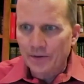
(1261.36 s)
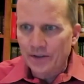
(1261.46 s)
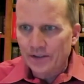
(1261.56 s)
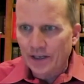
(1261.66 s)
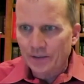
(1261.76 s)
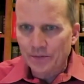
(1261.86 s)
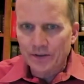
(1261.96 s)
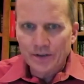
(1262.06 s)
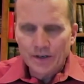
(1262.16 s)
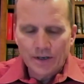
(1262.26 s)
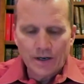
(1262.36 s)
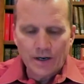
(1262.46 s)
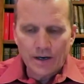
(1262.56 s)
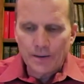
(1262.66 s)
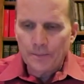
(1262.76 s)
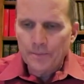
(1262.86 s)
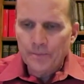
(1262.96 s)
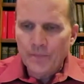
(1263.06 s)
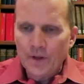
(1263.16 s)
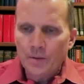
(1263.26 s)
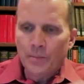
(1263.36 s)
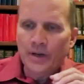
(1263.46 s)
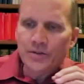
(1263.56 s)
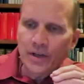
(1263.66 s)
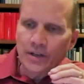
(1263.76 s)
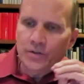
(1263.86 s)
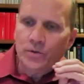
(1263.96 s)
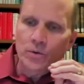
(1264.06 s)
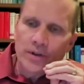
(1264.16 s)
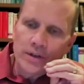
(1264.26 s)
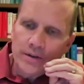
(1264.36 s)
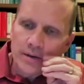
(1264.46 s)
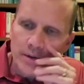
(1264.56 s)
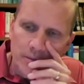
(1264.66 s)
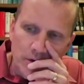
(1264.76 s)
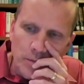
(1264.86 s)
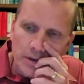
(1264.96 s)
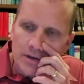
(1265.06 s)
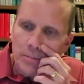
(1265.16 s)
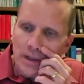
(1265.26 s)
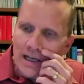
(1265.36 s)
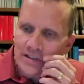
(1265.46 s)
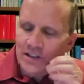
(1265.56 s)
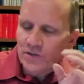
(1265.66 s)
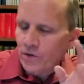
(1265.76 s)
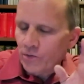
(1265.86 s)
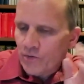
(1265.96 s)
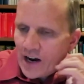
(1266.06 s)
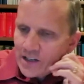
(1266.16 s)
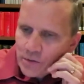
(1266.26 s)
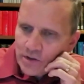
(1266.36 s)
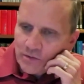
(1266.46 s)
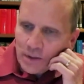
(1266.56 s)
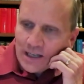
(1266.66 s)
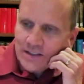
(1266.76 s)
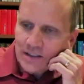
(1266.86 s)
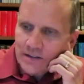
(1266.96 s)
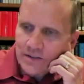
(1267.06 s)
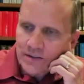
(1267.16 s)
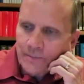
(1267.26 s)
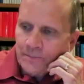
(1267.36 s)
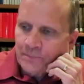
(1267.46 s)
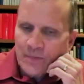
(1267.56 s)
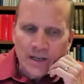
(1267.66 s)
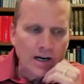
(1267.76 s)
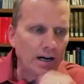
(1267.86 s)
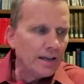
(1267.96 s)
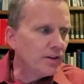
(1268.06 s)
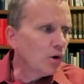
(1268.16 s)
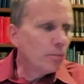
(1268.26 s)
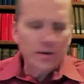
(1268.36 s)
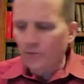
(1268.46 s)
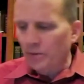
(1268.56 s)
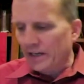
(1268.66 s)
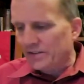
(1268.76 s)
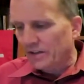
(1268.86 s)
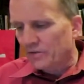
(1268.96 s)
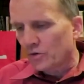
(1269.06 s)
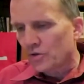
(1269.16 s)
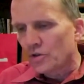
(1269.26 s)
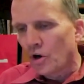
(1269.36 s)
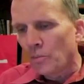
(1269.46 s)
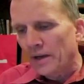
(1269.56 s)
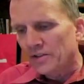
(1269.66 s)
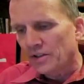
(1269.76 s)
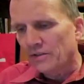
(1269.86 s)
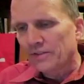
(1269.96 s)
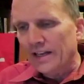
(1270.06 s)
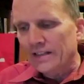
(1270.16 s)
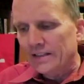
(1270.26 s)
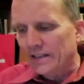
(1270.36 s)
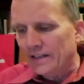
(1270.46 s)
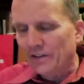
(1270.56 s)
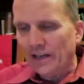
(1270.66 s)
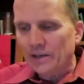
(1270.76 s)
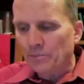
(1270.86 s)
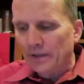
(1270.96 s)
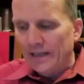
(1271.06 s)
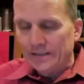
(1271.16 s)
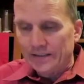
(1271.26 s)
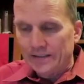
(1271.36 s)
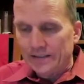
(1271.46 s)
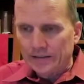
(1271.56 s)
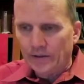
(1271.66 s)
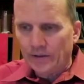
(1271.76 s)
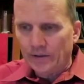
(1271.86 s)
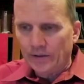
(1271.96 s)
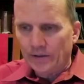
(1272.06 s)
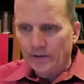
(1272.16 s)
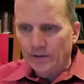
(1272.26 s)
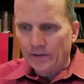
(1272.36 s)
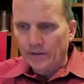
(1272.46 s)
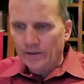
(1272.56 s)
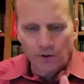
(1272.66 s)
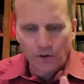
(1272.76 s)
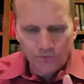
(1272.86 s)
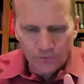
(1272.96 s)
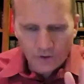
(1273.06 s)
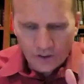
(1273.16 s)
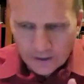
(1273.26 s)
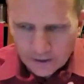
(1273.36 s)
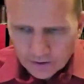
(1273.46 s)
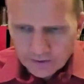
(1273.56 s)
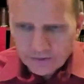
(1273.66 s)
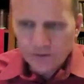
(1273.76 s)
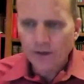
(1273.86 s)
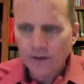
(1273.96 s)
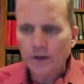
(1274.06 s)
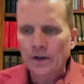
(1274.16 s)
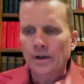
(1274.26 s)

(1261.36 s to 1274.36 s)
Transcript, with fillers: time in this segment. Um, but it's it's through the, the the New Book of Blessings, or the Revised Book of Blessings. Uh, in the Old Book of Blessings, there's no mention of laity giving any blessings. Okay, this is this was a book for clerics,